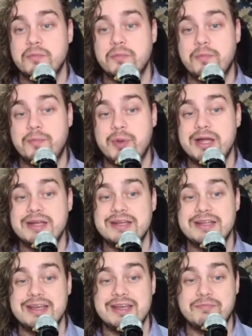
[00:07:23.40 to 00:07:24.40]
but
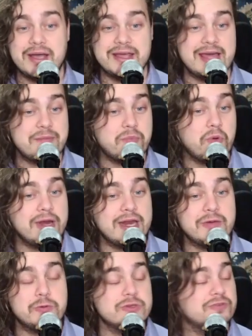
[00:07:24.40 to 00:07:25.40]
by that point it
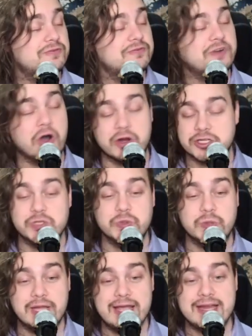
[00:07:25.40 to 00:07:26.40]
was far too
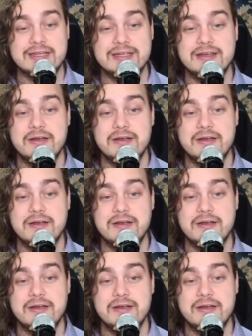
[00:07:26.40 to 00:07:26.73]
late.